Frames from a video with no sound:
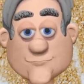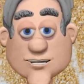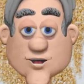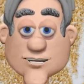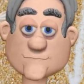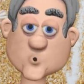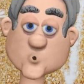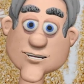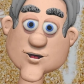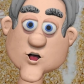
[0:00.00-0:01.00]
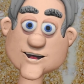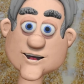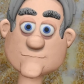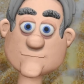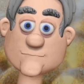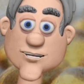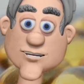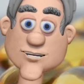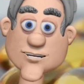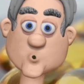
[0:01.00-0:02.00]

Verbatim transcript: Now, when you hear vitamin D,